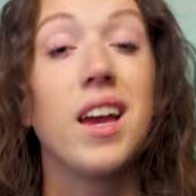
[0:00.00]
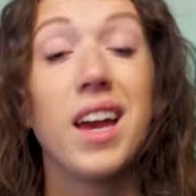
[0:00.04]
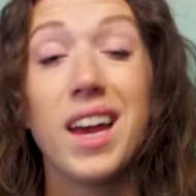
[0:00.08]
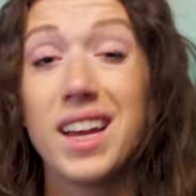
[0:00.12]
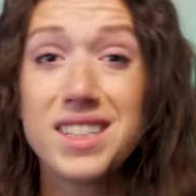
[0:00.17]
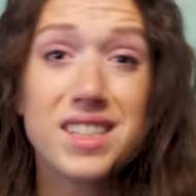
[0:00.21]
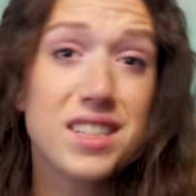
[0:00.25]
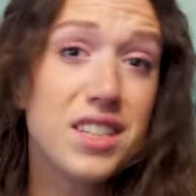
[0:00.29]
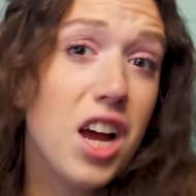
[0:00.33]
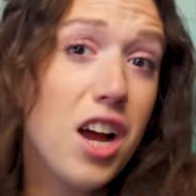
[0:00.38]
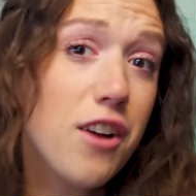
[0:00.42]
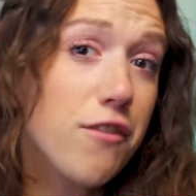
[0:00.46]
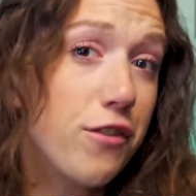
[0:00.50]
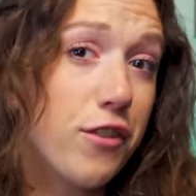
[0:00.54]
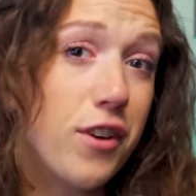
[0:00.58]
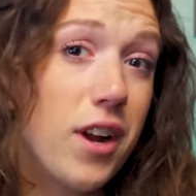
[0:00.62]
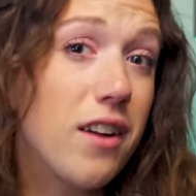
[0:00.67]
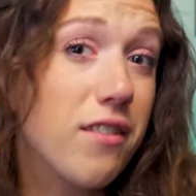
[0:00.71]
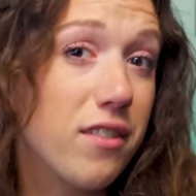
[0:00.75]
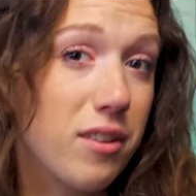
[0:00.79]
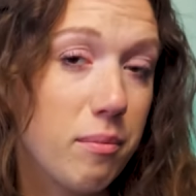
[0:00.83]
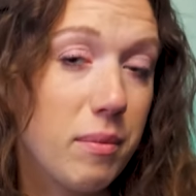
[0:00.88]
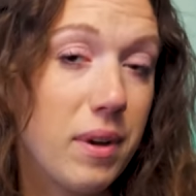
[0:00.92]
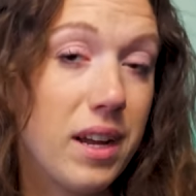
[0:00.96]
It's not for
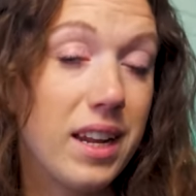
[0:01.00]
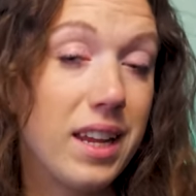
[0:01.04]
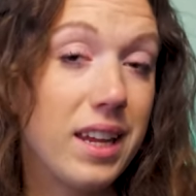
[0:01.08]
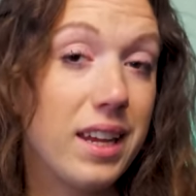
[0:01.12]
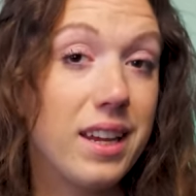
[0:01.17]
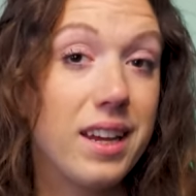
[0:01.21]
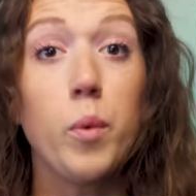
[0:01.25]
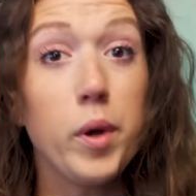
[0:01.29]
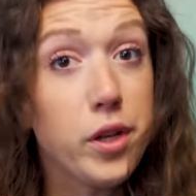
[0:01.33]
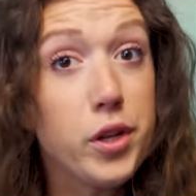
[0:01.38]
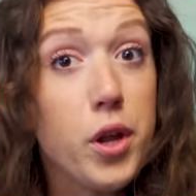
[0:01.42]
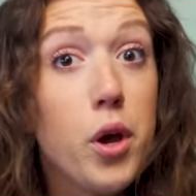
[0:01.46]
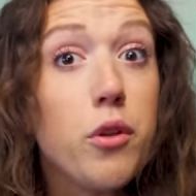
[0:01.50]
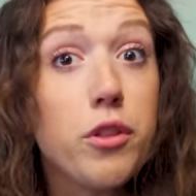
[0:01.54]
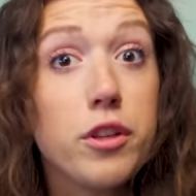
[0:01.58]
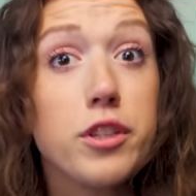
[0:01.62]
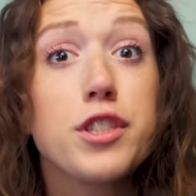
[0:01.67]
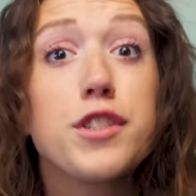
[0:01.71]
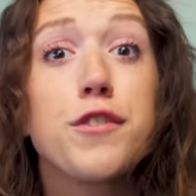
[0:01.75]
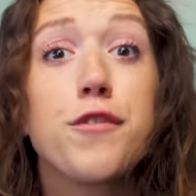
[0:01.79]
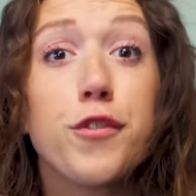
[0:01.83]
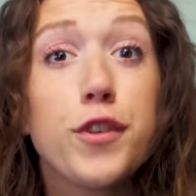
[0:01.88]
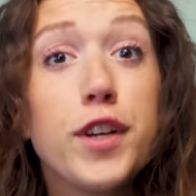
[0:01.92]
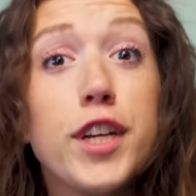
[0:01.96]
everybody. We know
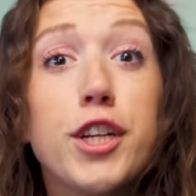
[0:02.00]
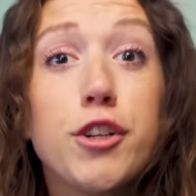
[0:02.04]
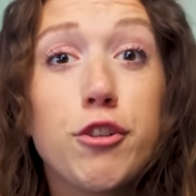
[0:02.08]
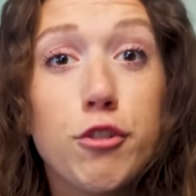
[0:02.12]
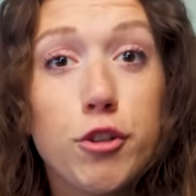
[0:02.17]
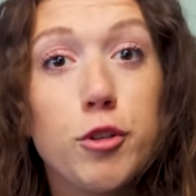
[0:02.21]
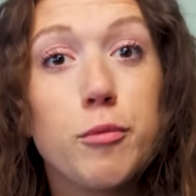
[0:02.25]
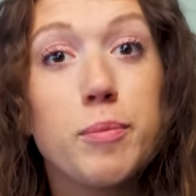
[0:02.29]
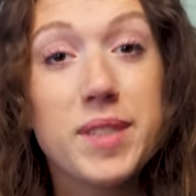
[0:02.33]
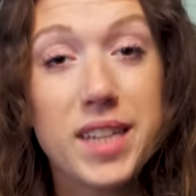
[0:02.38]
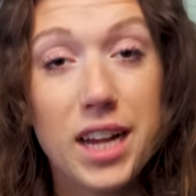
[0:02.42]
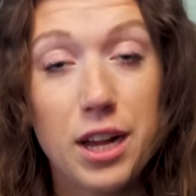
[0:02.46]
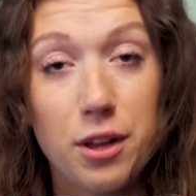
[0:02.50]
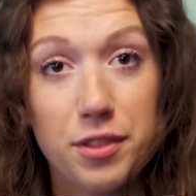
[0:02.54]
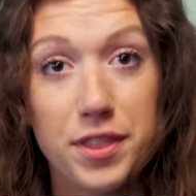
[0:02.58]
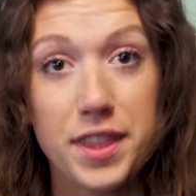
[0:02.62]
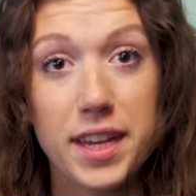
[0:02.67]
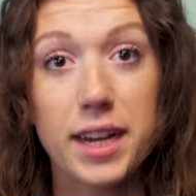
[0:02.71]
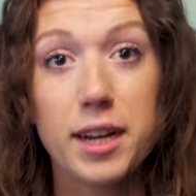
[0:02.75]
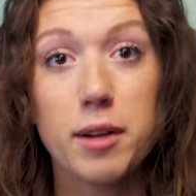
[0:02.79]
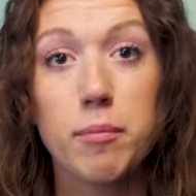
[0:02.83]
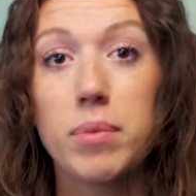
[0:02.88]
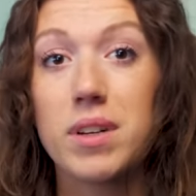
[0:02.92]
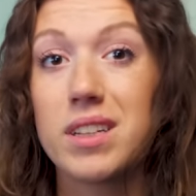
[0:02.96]
there's free groups out
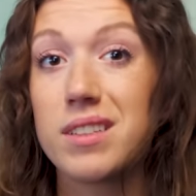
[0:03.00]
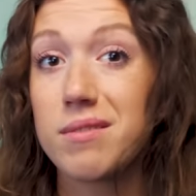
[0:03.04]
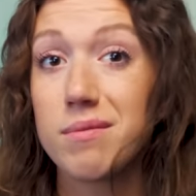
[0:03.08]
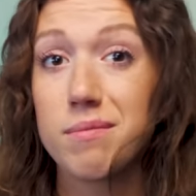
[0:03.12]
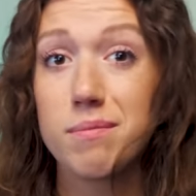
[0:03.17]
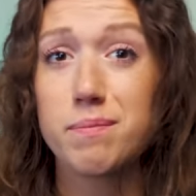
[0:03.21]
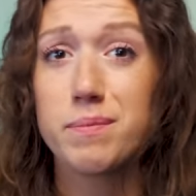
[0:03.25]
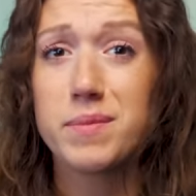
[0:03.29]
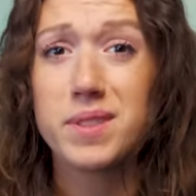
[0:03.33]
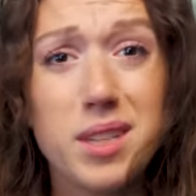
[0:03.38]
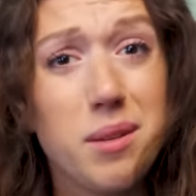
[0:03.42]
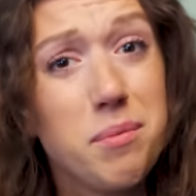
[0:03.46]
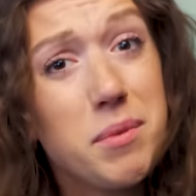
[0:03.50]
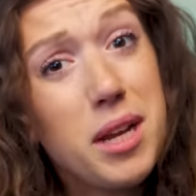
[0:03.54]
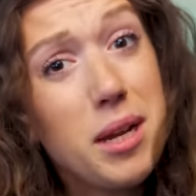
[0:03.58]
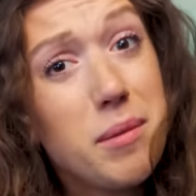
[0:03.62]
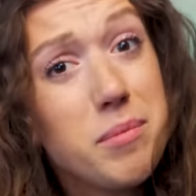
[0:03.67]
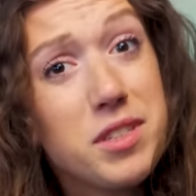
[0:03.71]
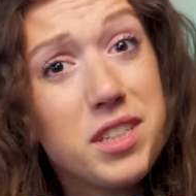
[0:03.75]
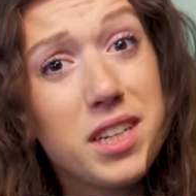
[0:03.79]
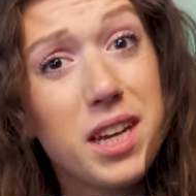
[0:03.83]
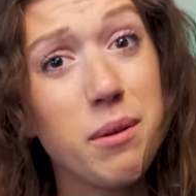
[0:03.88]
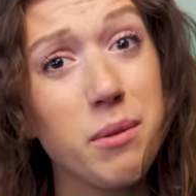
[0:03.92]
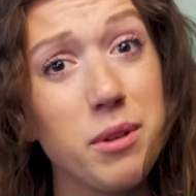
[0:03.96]
there, but sometimes
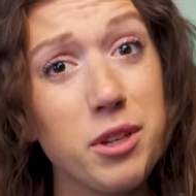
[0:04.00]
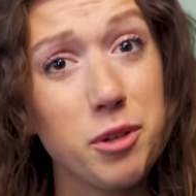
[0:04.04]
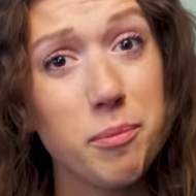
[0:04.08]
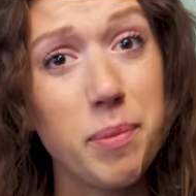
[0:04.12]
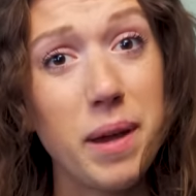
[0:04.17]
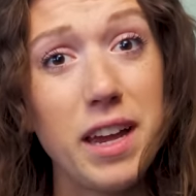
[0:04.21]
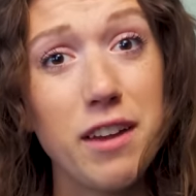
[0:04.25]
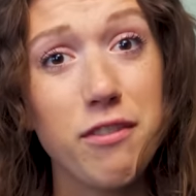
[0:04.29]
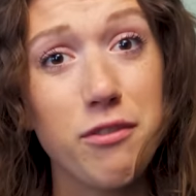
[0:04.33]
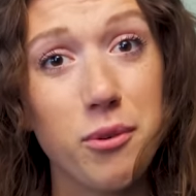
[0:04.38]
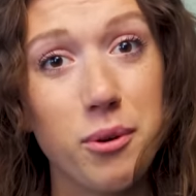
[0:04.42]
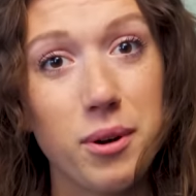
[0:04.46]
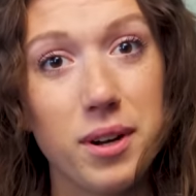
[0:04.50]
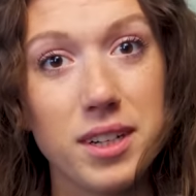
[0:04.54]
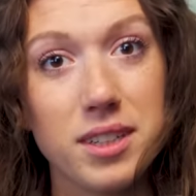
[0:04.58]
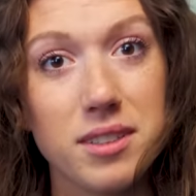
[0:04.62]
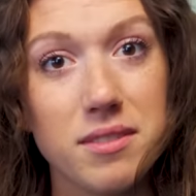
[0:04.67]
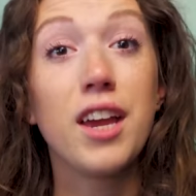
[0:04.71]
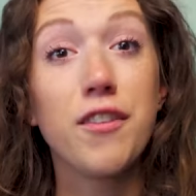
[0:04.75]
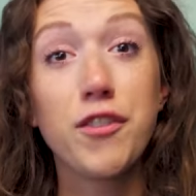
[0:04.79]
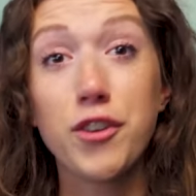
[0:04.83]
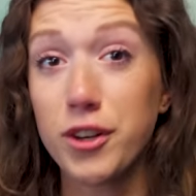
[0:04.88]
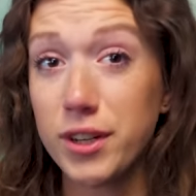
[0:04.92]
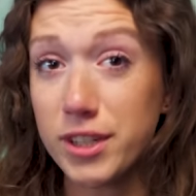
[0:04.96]
you get what you pay for.
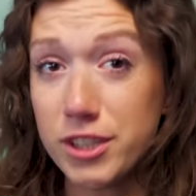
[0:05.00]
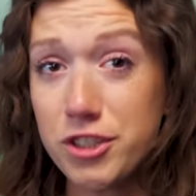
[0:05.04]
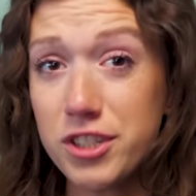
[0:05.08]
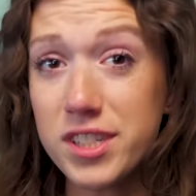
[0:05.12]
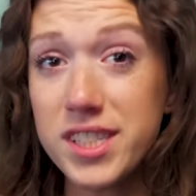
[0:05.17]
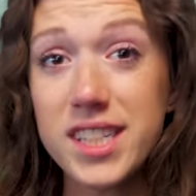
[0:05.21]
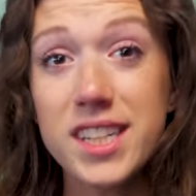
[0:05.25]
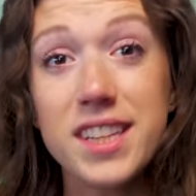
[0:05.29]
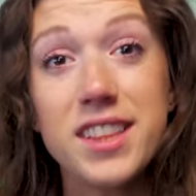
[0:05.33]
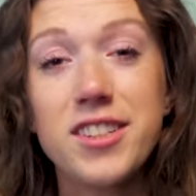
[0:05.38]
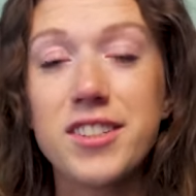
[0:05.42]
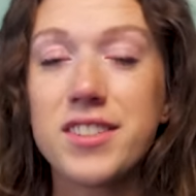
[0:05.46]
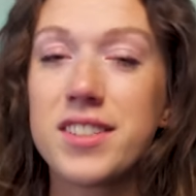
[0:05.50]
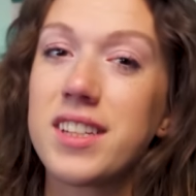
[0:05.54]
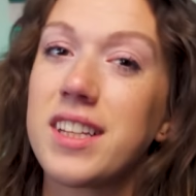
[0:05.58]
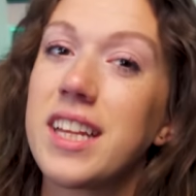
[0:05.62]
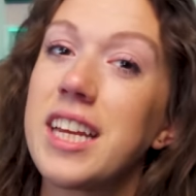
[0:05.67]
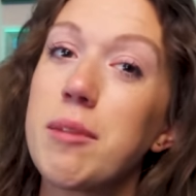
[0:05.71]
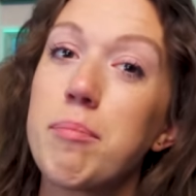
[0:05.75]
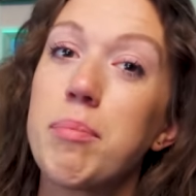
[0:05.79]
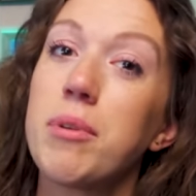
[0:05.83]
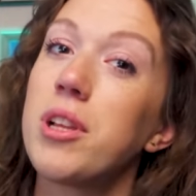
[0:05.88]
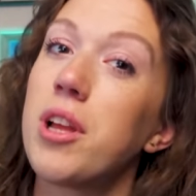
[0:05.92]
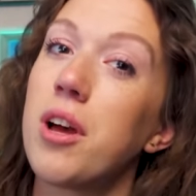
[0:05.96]
If you're interested, there's a
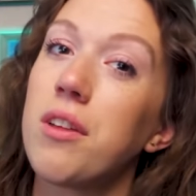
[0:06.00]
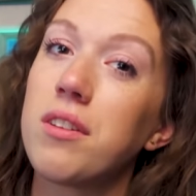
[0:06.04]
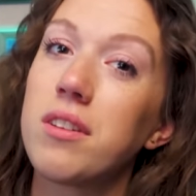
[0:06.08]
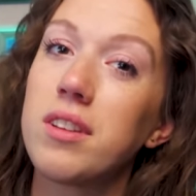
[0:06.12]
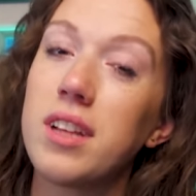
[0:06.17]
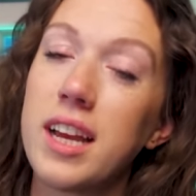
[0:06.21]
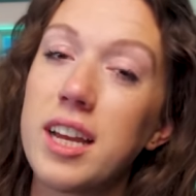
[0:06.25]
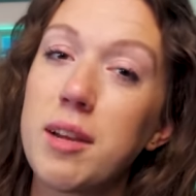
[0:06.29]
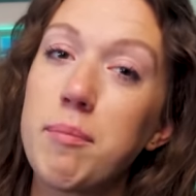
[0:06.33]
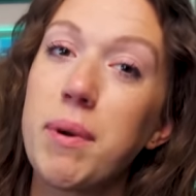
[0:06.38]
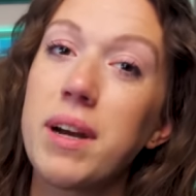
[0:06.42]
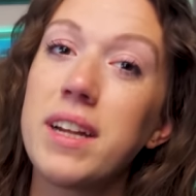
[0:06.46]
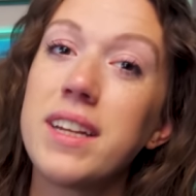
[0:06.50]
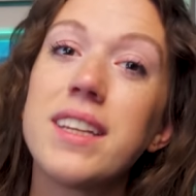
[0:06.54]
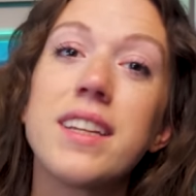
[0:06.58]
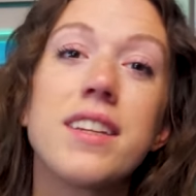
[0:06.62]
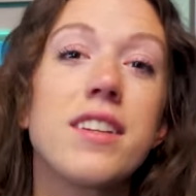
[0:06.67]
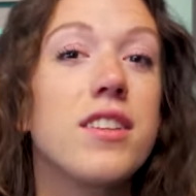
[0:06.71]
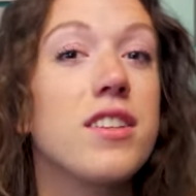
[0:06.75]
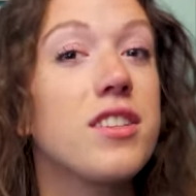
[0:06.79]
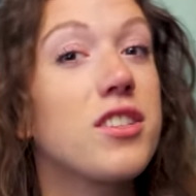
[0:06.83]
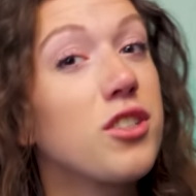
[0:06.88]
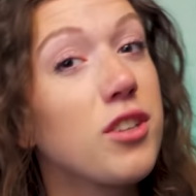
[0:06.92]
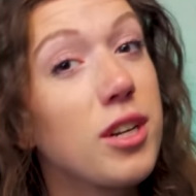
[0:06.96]
link below the like button in the
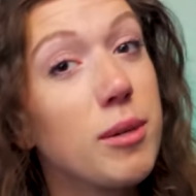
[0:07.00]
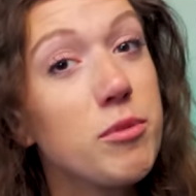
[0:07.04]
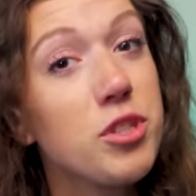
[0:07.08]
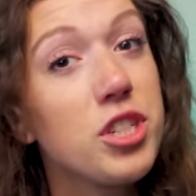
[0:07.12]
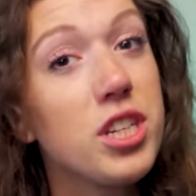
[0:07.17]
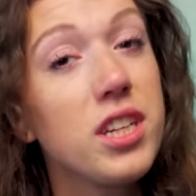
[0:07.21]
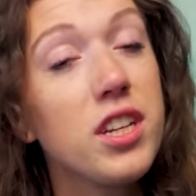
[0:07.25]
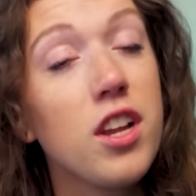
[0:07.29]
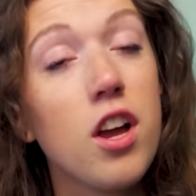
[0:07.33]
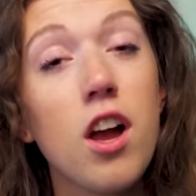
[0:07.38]
description.